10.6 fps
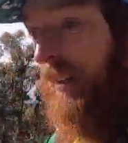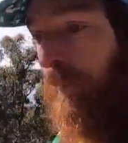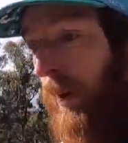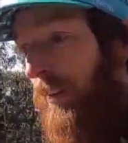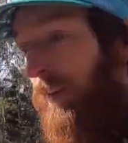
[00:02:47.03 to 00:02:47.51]

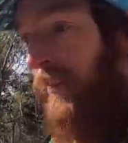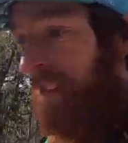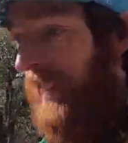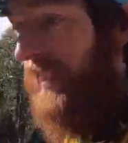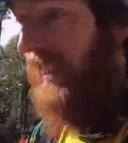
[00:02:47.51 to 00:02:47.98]
Borrowing from
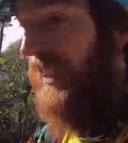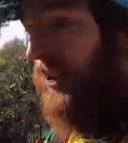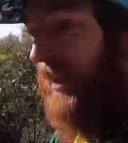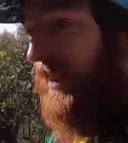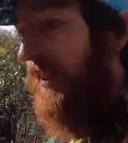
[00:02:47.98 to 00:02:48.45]
overseas
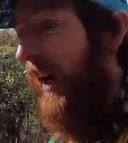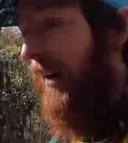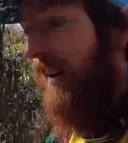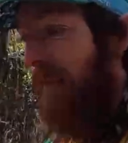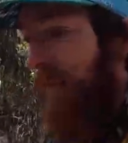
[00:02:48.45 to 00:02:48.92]
increases
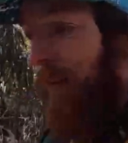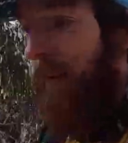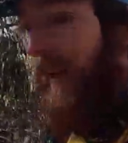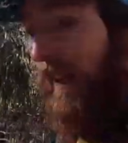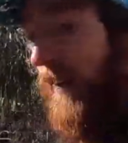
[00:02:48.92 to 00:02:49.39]
our net foreign
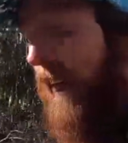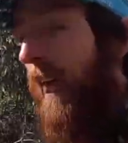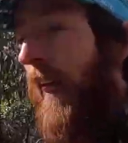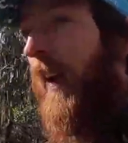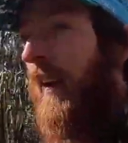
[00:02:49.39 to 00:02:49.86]
debt,
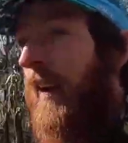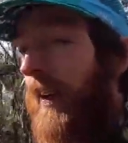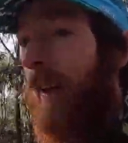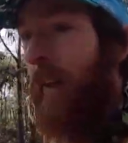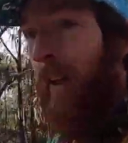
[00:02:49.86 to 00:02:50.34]

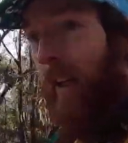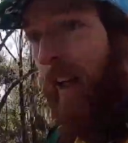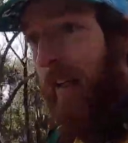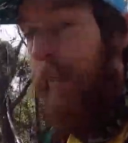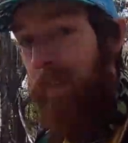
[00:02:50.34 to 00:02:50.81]

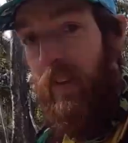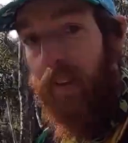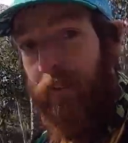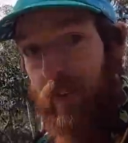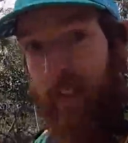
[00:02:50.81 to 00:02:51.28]
and then we have to
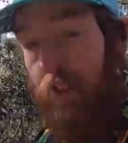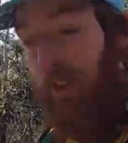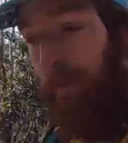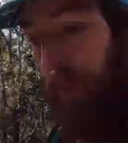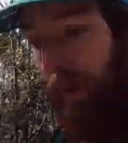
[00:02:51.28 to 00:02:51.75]
live with the
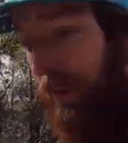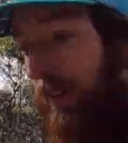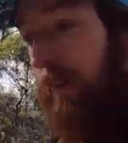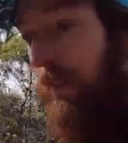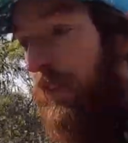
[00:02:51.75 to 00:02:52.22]
interest burden
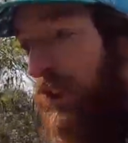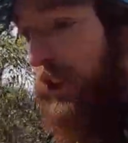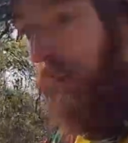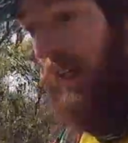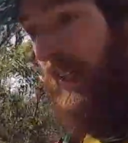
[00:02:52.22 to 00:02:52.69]
for future
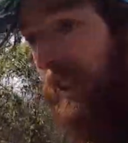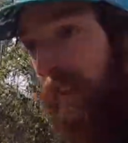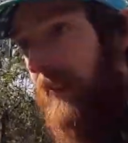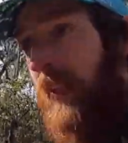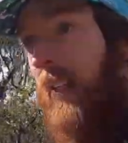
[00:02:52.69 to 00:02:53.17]

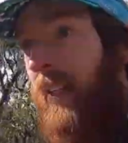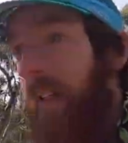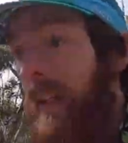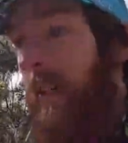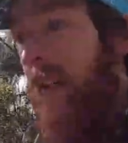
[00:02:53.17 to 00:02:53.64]
generations.
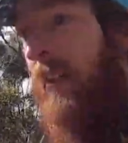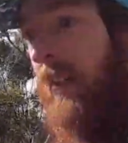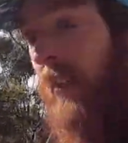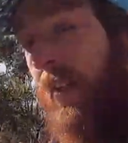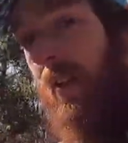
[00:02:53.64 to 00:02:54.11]

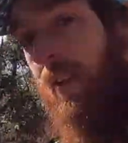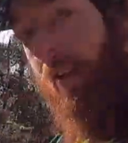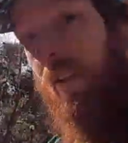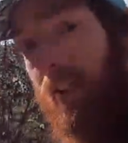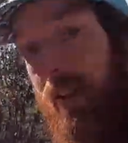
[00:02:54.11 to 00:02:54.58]

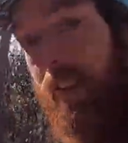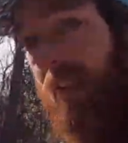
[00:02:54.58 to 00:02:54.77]
So